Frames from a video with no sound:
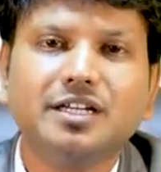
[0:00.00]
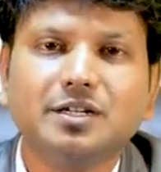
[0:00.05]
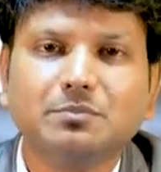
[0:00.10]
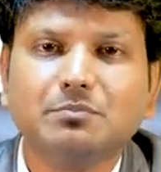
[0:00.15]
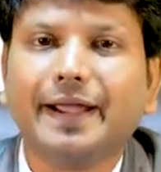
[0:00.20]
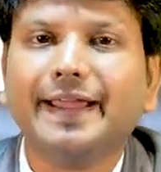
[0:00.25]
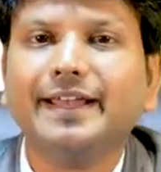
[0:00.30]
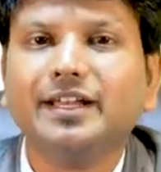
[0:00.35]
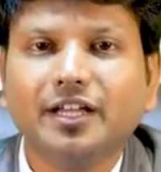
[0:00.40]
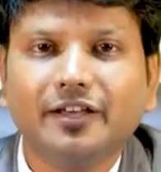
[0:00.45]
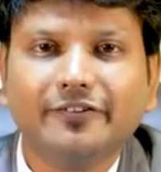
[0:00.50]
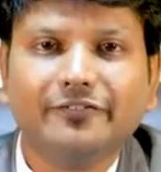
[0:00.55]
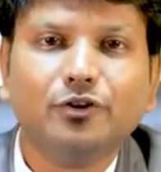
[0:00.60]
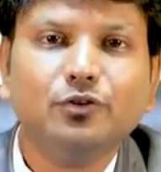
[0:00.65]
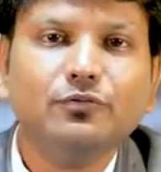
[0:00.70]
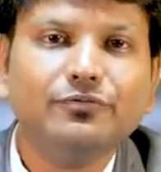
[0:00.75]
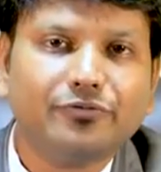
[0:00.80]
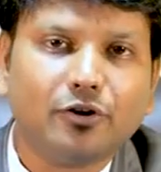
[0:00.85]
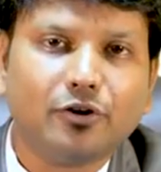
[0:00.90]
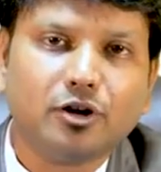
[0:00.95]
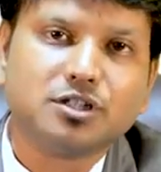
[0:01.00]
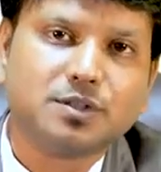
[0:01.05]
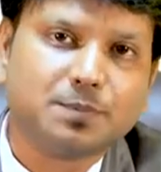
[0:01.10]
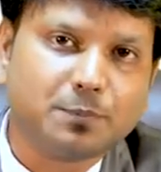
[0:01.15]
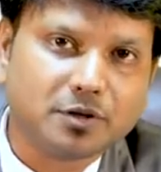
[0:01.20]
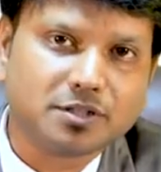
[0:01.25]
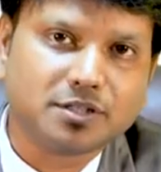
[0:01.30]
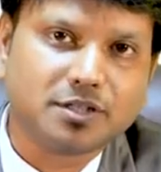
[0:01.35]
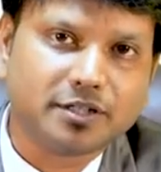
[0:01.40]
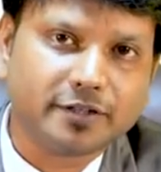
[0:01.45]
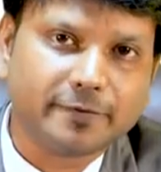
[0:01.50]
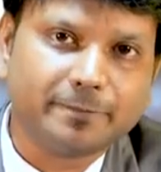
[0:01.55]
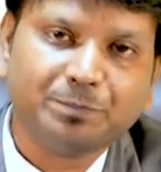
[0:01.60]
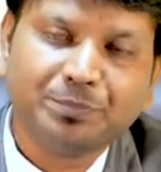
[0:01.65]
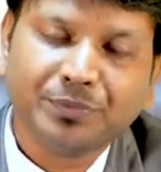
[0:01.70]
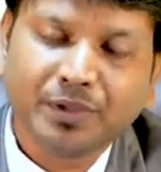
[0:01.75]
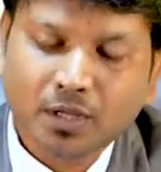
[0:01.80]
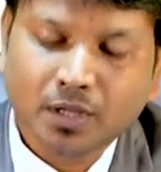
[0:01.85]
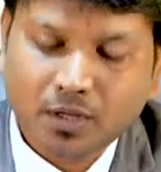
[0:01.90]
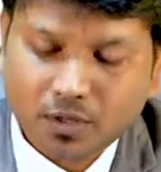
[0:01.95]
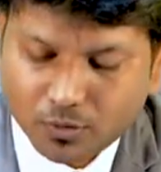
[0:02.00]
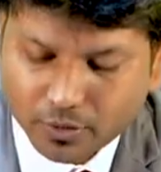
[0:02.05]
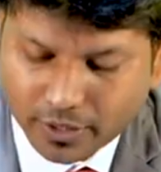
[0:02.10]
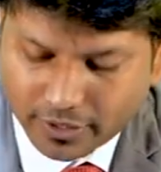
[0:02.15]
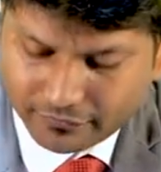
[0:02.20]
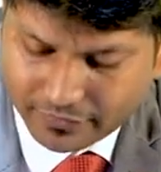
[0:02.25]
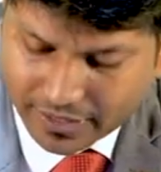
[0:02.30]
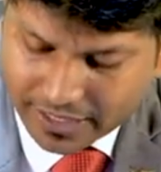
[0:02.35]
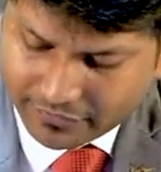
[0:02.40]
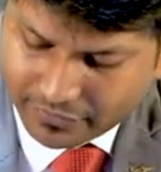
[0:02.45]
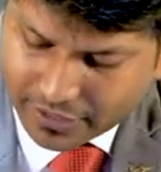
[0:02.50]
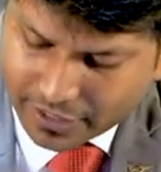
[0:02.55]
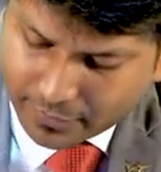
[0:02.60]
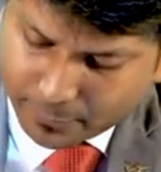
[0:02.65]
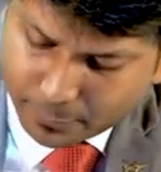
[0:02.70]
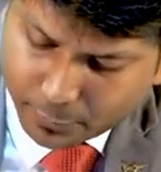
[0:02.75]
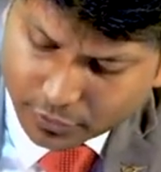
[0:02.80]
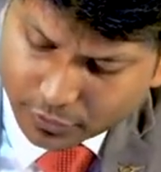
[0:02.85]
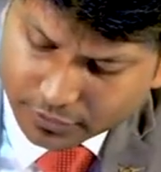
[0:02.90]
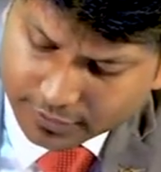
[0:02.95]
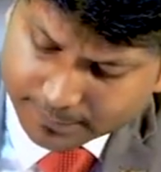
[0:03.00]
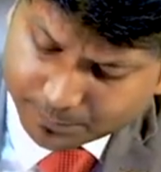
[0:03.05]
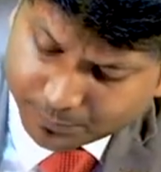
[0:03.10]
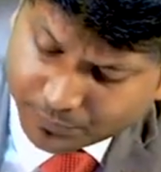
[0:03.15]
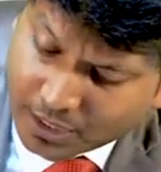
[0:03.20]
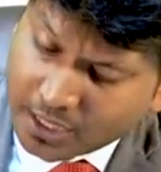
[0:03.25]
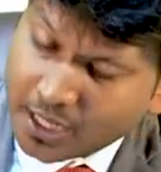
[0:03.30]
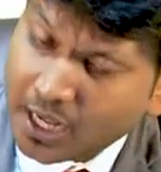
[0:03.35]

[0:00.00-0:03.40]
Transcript: it might give you false positive. Okay, very, very important.